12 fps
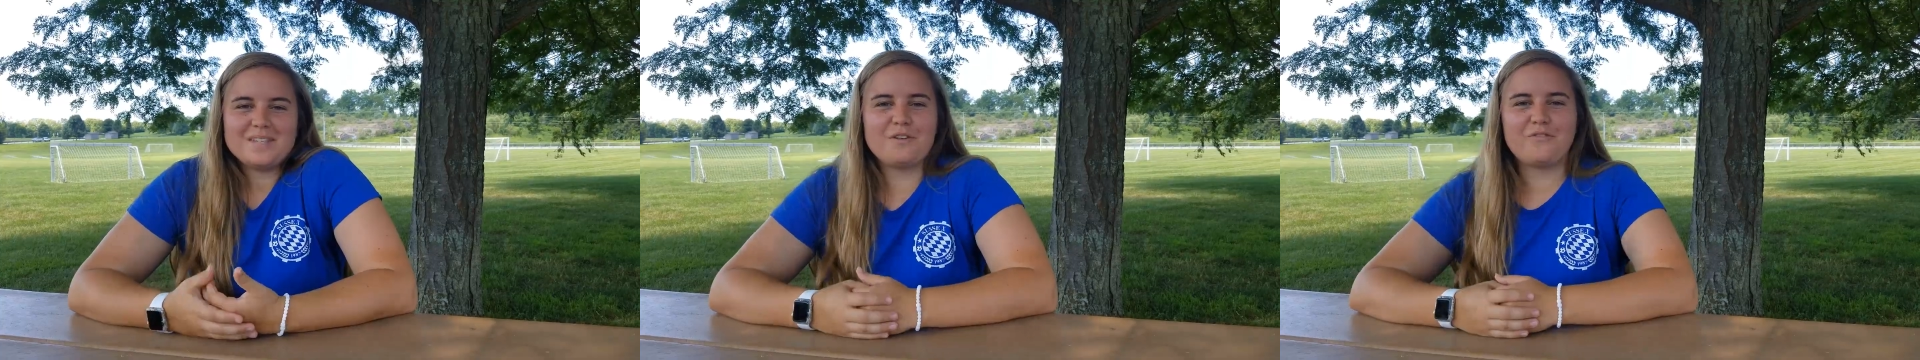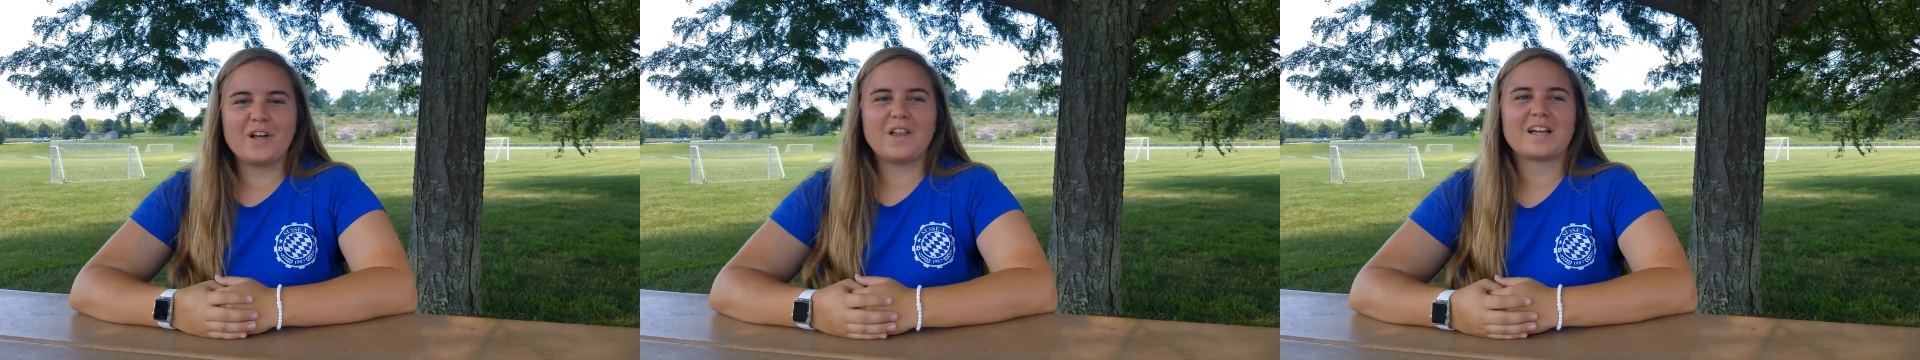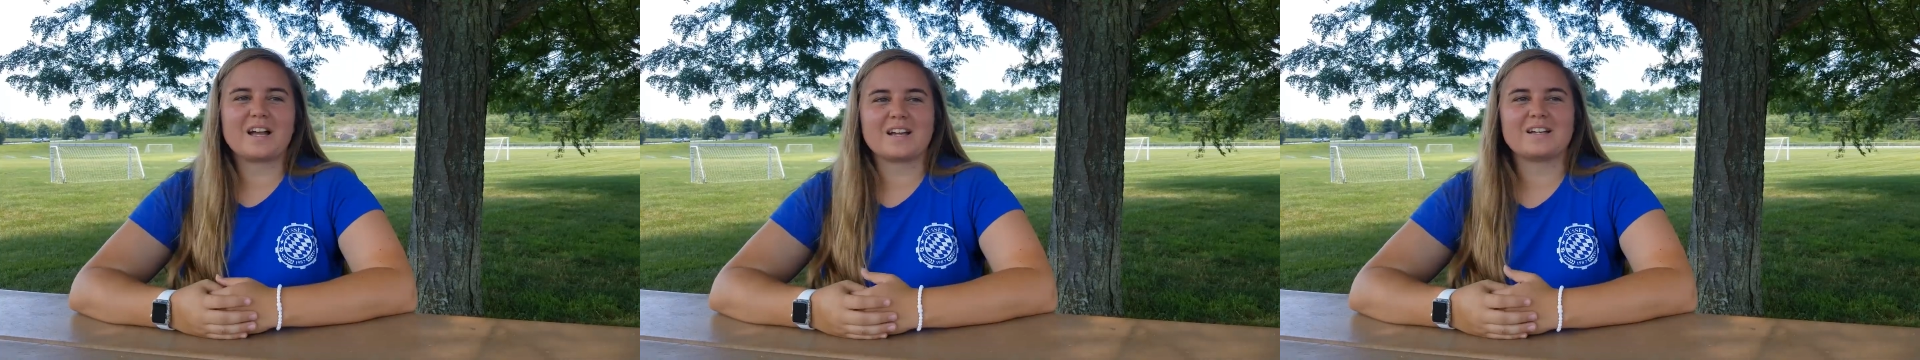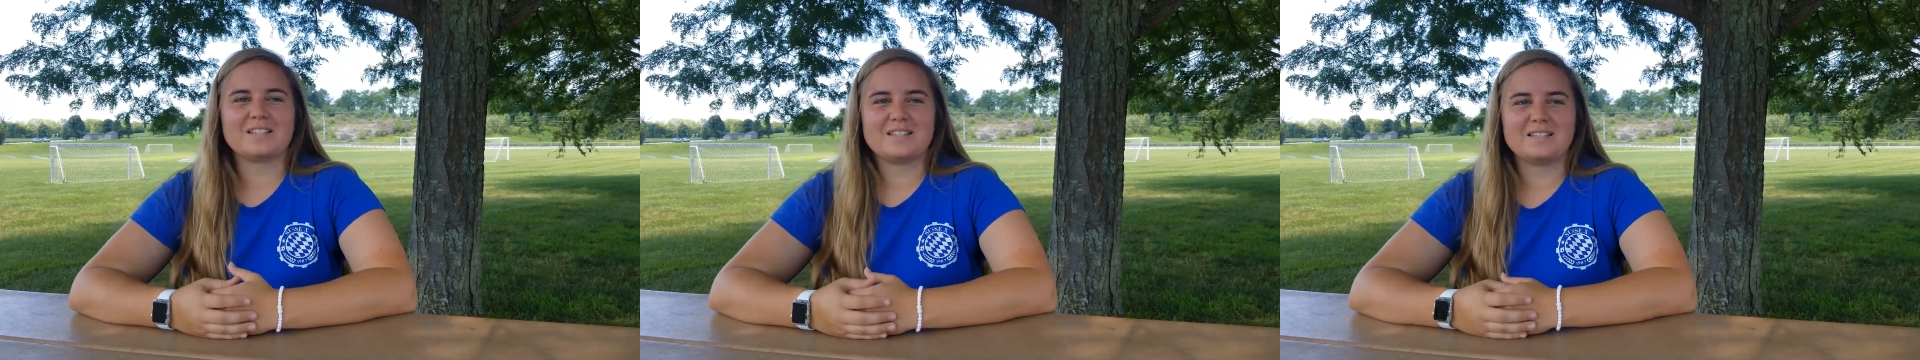it felt like I
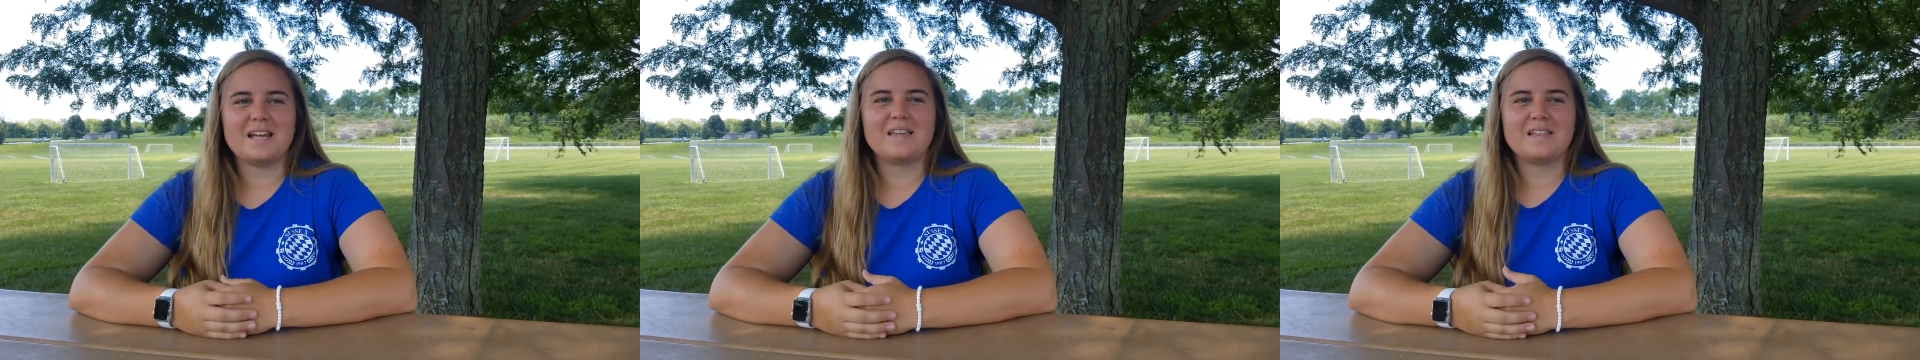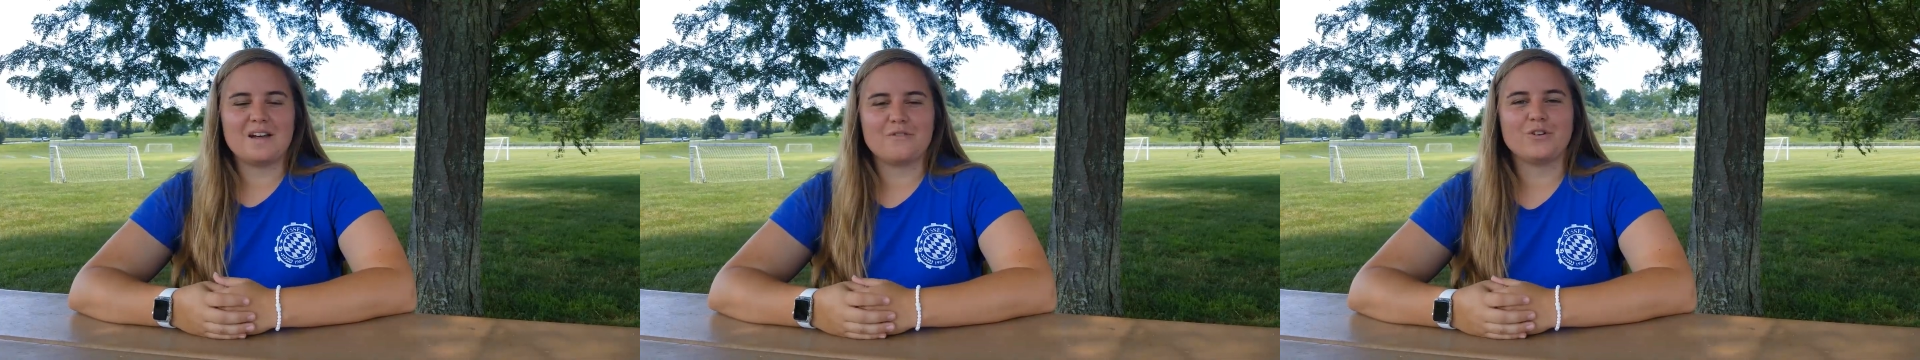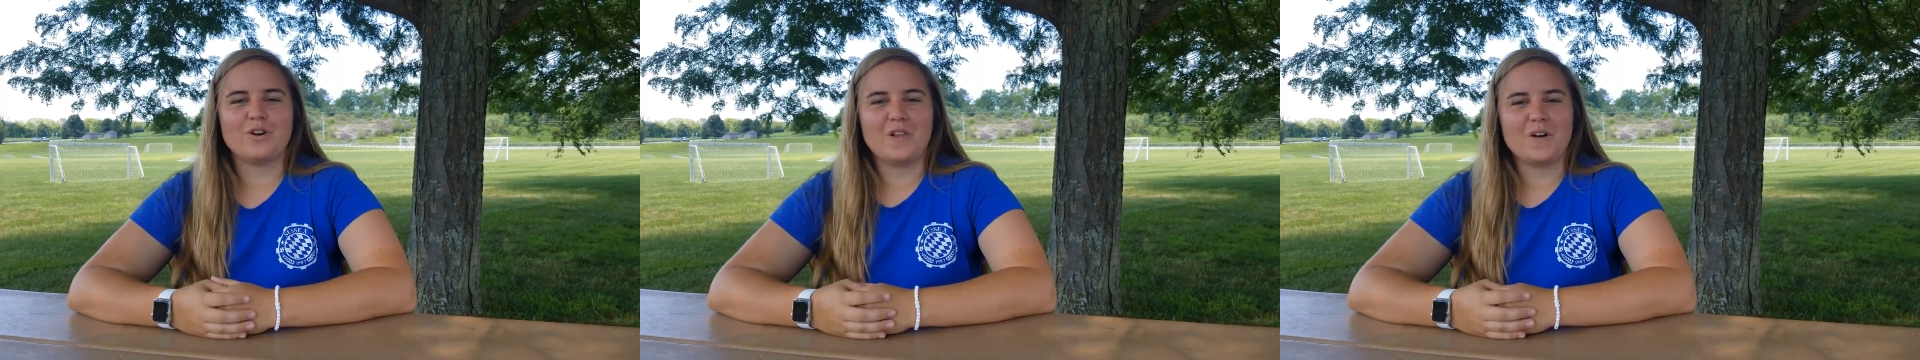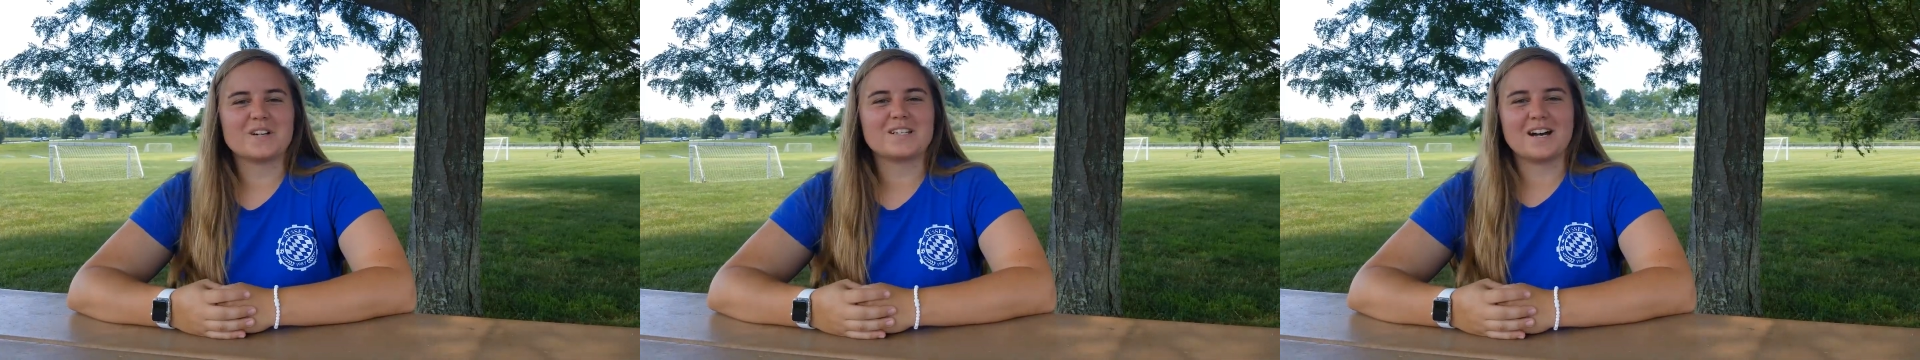could stay there for a
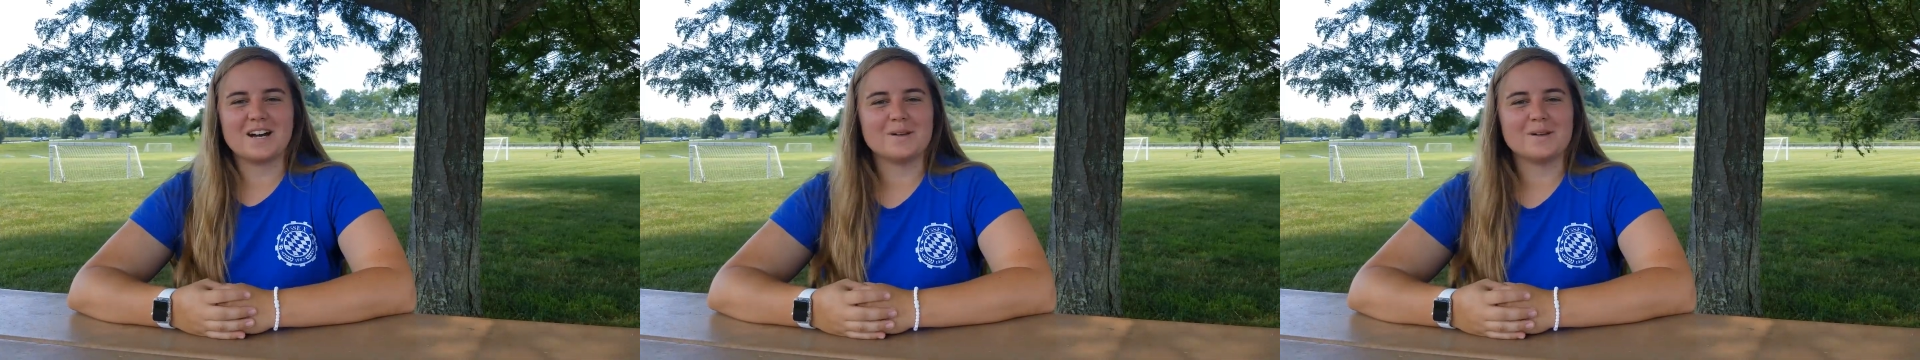long time.